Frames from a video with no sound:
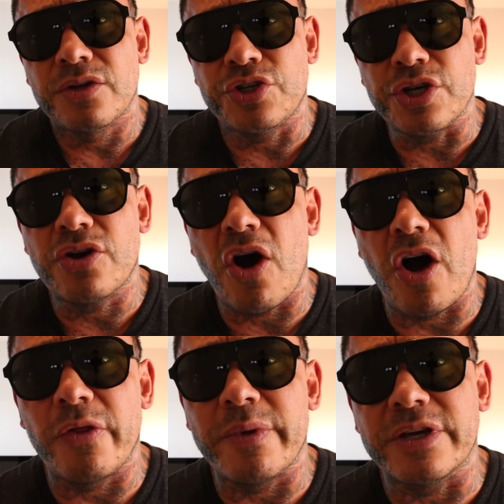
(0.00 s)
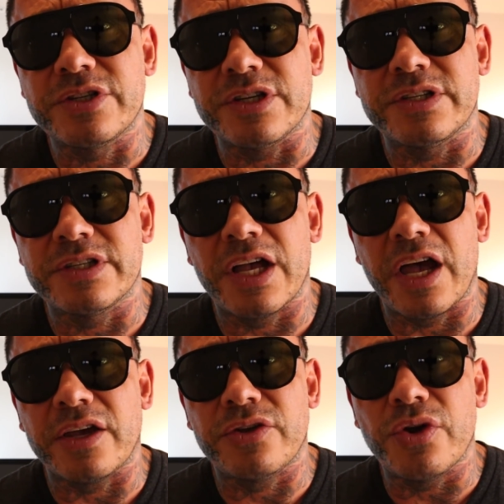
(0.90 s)
She called me and she's
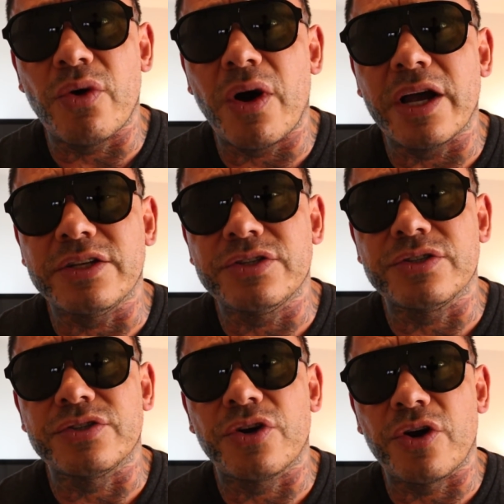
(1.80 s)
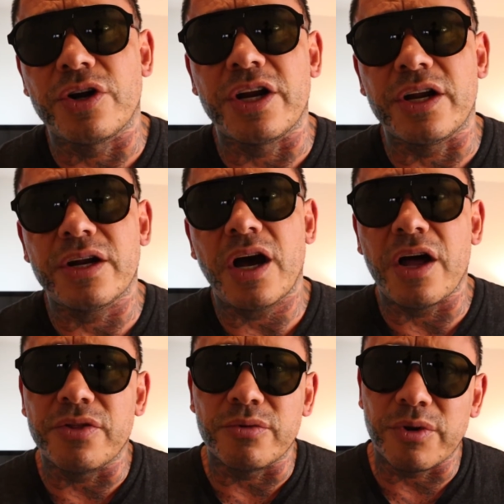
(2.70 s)
like, yo, I just heard it
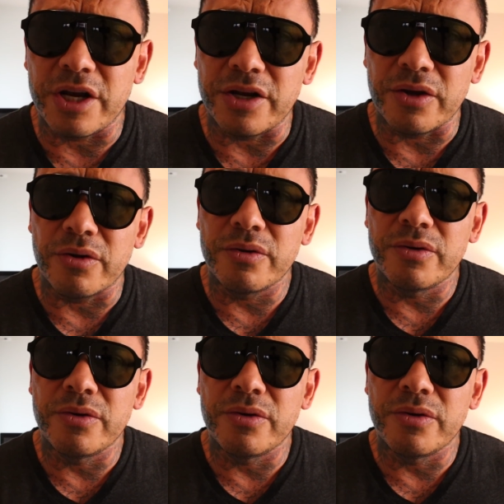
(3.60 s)
on the radio.